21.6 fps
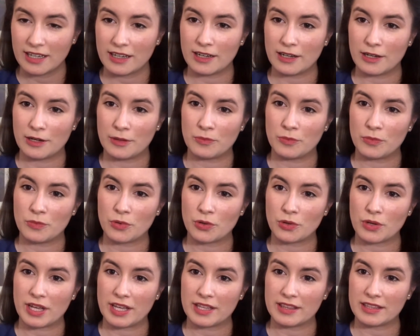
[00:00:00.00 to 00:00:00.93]

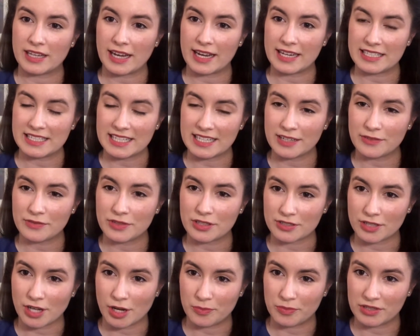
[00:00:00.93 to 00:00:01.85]
And the idea of
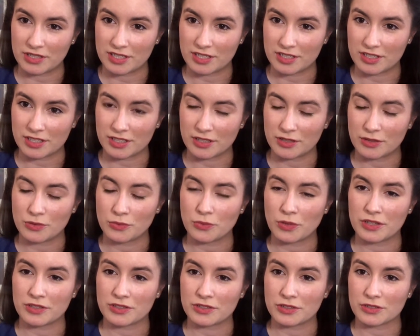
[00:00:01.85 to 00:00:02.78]
this competition
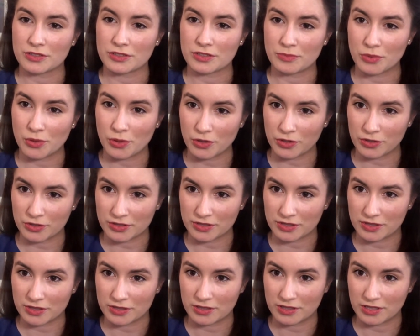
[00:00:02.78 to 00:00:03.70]
was to
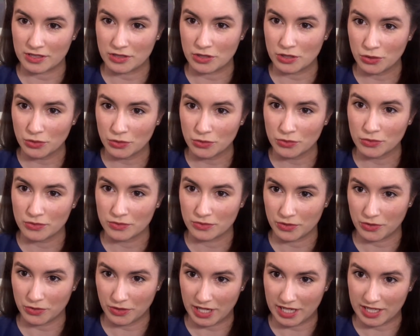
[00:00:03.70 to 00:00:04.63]
support new
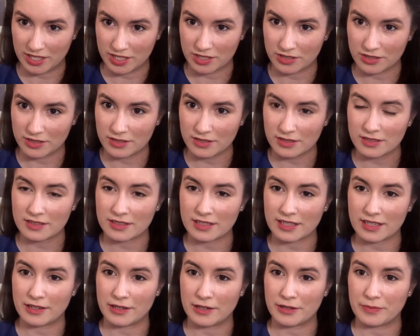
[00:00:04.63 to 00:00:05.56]
creations
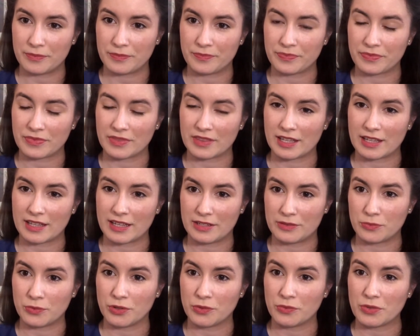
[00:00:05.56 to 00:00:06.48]

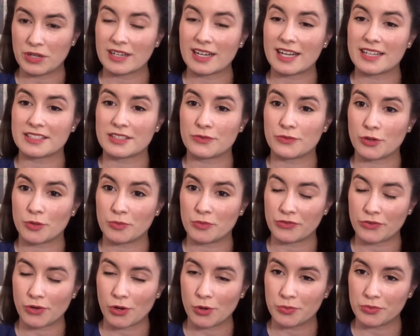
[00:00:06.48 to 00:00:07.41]
that were realized in form
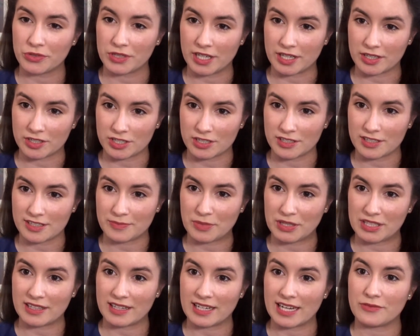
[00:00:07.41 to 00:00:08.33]
of co-productions,
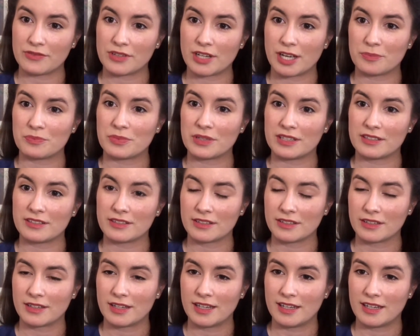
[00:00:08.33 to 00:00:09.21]
but that have not been